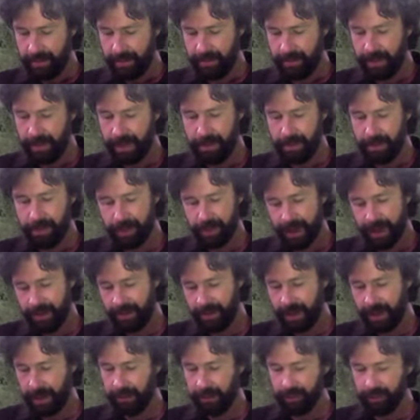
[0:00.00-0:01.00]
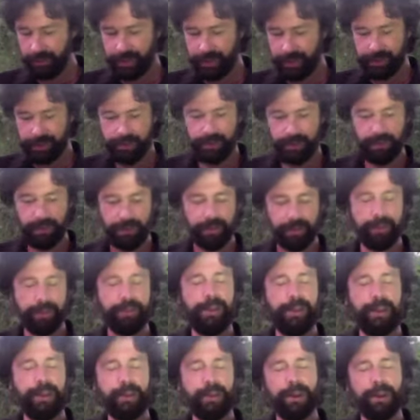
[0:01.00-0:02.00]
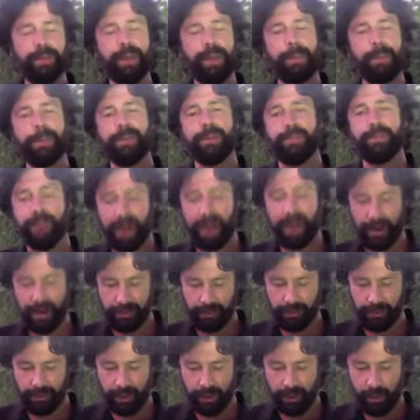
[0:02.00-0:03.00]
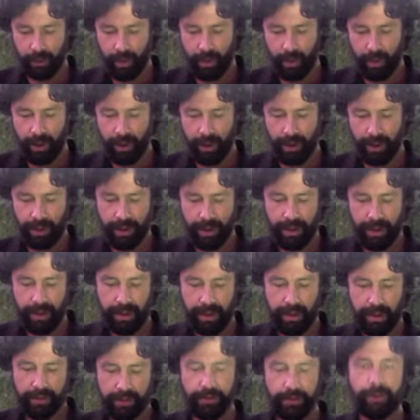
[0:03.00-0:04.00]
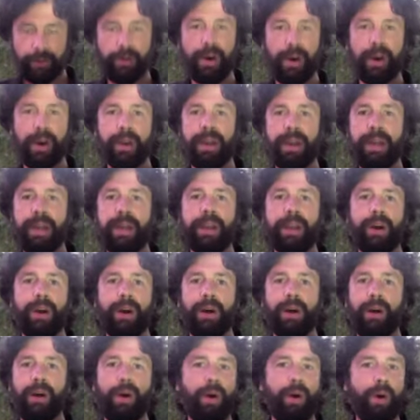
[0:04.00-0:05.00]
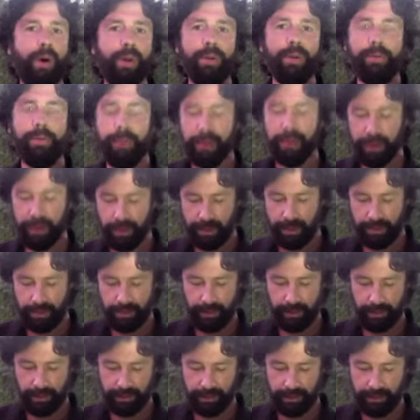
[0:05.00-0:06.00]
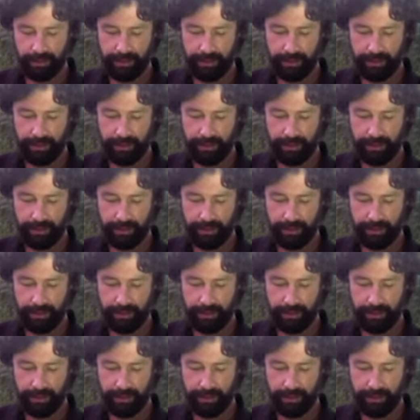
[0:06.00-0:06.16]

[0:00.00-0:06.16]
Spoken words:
my beloved, I will teach you the secret that bestows the reward sought in all of the universe,